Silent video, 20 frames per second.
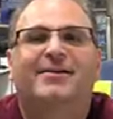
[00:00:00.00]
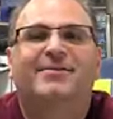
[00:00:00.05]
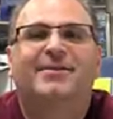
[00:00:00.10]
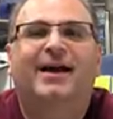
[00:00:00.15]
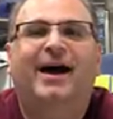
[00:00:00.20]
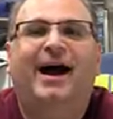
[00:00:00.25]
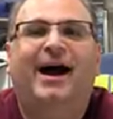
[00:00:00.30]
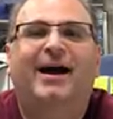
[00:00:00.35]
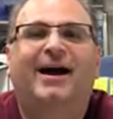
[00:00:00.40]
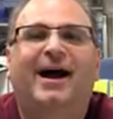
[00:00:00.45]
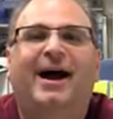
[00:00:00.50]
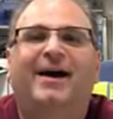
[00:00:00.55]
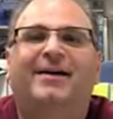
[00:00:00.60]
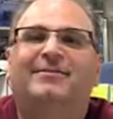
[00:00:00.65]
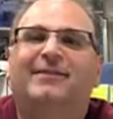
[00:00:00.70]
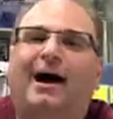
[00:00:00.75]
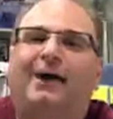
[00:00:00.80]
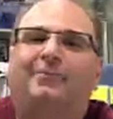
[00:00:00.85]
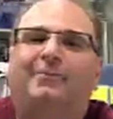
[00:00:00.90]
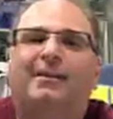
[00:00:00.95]

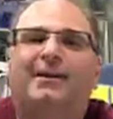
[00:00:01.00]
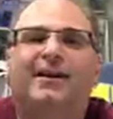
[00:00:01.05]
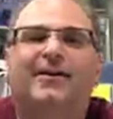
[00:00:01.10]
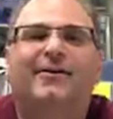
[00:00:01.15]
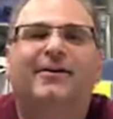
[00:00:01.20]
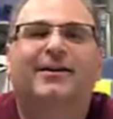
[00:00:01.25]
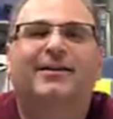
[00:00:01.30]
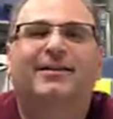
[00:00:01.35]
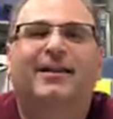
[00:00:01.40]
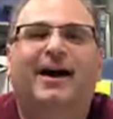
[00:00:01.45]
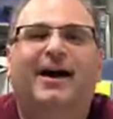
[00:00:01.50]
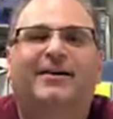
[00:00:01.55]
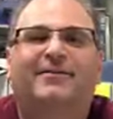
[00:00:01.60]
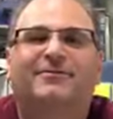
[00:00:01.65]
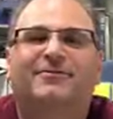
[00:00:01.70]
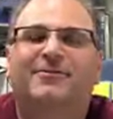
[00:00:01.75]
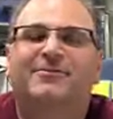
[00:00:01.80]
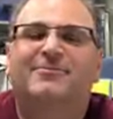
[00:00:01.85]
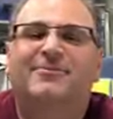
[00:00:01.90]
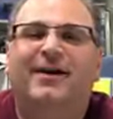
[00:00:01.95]
I'm hearing a
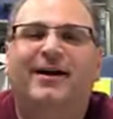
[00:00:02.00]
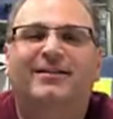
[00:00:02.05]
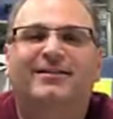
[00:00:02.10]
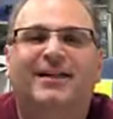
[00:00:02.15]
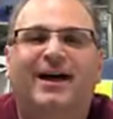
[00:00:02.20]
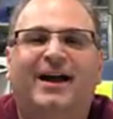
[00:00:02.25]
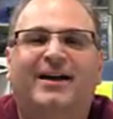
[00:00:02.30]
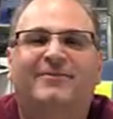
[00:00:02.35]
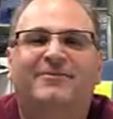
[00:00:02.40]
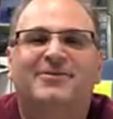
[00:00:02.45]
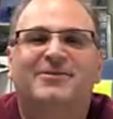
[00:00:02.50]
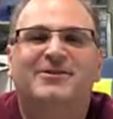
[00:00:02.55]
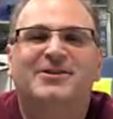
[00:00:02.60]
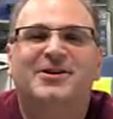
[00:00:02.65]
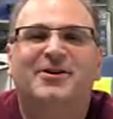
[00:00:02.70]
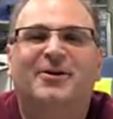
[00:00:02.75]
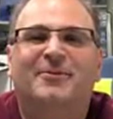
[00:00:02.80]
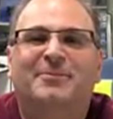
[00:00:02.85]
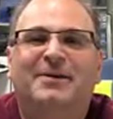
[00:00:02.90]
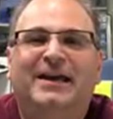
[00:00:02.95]
lot from a lot of your
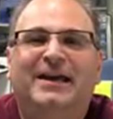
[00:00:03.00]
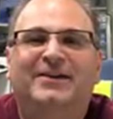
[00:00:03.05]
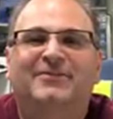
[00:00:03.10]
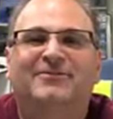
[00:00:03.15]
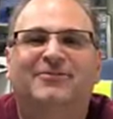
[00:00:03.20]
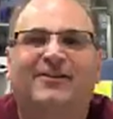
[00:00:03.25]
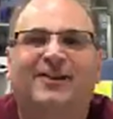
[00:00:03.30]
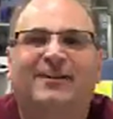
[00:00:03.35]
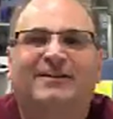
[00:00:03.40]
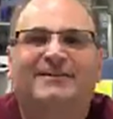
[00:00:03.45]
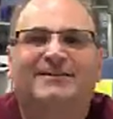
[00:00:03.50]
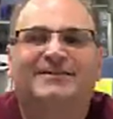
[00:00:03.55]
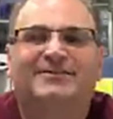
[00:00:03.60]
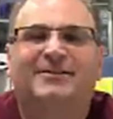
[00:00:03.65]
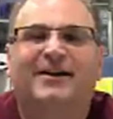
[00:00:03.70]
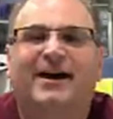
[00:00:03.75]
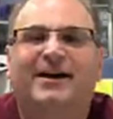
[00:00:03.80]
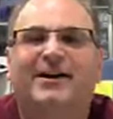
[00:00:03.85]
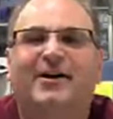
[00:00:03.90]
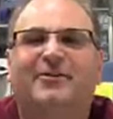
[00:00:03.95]
European friends,
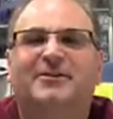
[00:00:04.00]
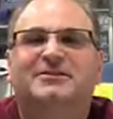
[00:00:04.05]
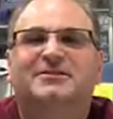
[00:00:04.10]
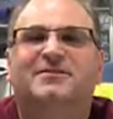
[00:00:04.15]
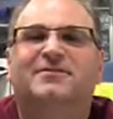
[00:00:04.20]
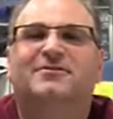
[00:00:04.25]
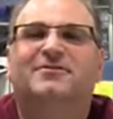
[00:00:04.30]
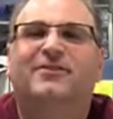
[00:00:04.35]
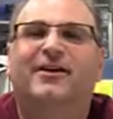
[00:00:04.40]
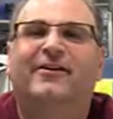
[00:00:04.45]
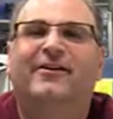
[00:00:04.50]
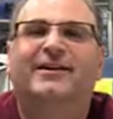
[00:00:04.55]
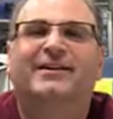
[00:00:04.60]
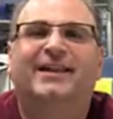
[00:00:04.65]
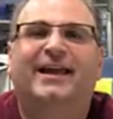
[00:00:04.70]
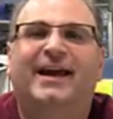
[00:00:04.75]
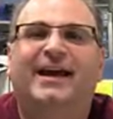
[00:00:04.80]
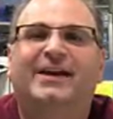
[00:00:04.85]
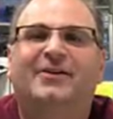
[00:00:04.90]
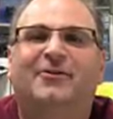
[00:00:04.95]
so I know it's very
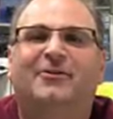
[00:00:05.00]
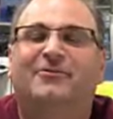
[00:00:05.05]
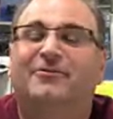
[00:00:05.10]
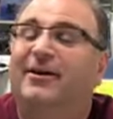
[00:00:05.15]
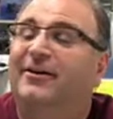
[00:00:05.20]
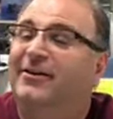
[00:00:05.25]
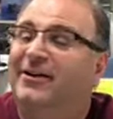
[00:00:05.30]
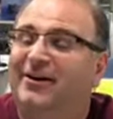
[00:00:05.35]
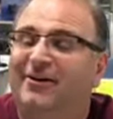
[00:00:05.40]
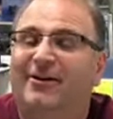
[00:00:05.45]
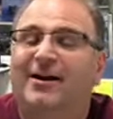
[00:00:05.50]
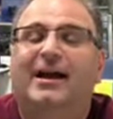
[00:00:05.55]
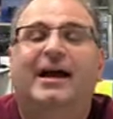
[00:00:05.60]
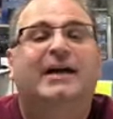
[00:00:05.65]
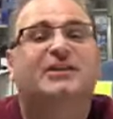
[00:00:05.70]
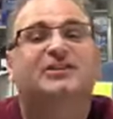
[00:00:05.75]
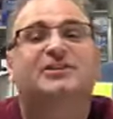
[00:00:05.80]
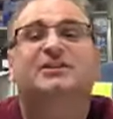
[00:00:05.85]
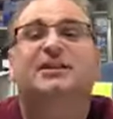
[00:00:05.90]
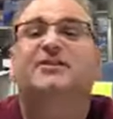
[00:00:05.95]
late, or I
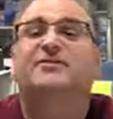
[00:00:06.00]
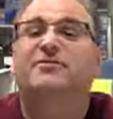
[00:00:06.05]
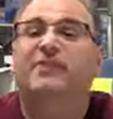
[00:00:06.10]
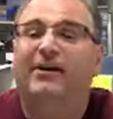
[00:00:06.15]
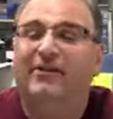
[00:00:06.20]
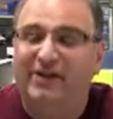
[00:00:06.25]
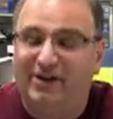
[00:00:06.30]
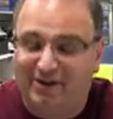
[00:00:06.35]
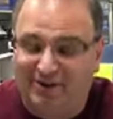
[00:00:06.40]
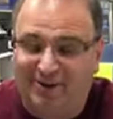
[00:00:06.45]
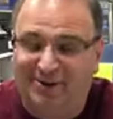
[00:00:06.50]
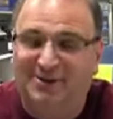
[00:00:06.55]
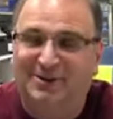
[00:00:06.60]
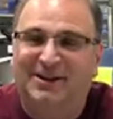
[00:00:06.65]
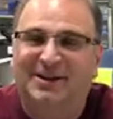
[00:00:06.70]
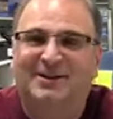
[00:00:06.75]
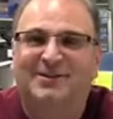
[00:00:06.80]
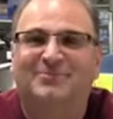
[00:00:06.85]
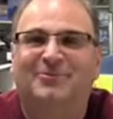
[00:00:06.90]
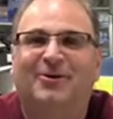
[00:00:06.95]
should say very
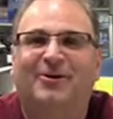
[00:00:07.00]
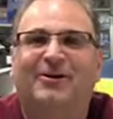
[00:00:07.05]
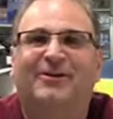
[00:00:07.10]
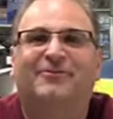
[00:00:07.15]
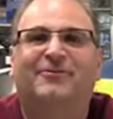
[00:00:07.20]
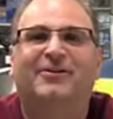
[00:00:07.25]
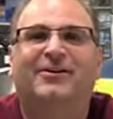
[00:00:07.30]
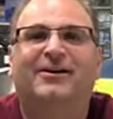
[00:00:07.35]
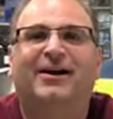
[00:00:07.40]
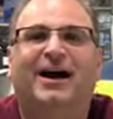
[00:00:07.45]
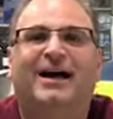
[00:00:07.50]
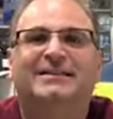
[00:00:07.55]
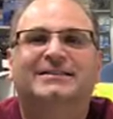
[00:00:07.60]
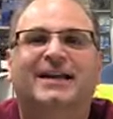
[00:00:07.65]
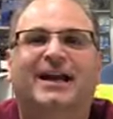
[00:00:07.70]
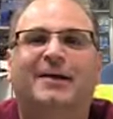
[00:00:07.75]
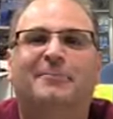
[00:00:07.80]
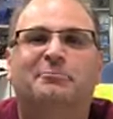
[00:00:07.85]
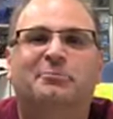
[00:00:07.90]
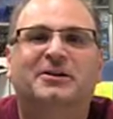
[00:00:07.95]
early in the morning for you
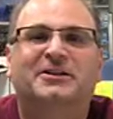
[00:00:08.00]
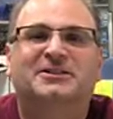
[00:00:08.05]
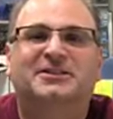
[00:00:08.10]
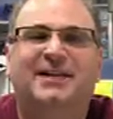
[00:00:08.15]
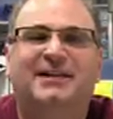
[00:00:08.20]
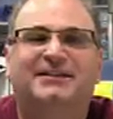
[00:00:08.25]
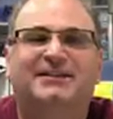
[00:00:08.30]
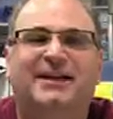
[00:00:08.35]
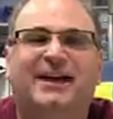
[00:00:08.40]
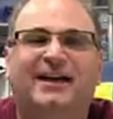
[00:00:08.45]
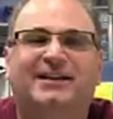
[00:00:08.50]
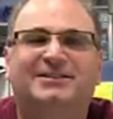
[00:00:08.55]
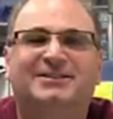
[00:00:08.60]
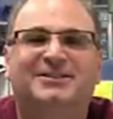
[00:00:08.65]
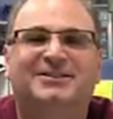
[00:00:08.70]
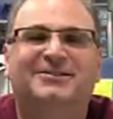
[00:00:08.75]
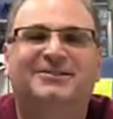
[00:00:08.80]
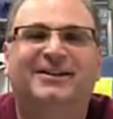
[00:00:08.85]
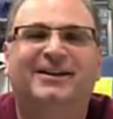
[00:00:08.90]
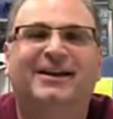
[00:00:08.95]
guys, and I appreciate you guys
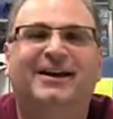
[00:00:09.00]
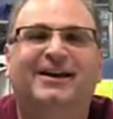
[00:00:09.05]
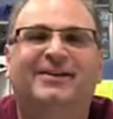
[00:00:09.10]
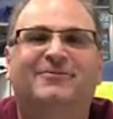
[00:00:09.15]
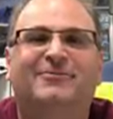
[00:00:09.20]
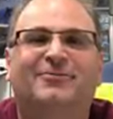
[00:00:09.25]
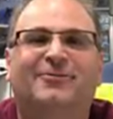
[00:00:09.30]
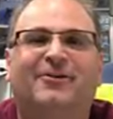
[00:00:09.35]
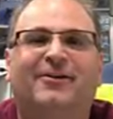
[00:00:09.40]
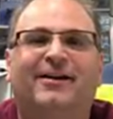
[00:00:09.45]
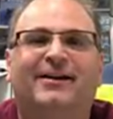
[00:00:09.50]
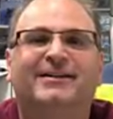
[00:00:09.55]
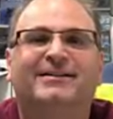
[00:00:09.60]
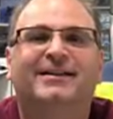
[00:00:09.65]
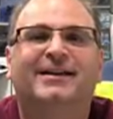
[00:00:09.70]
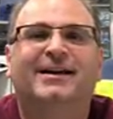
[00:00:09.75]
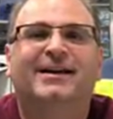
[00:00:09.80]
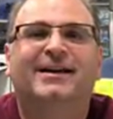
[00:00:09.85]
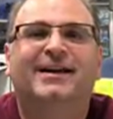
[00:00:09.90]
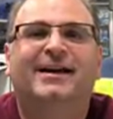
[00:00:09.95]
tuning in for it.
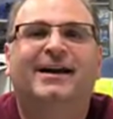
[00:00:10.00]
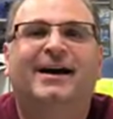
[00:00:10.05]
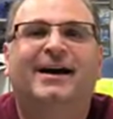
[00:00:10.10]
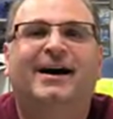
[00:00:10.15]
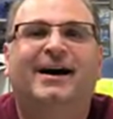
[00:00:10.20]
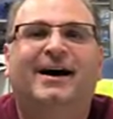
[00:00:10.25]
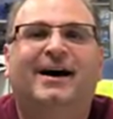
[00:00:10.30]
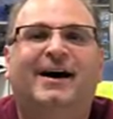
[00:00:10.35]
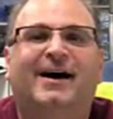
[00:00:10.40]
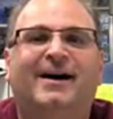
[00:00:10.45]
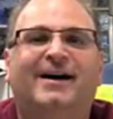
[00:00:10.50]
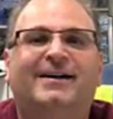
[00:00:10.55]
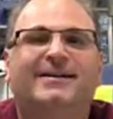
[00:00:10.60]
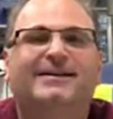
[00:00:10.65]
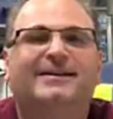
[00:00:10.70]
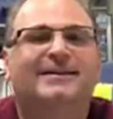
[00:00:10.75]
I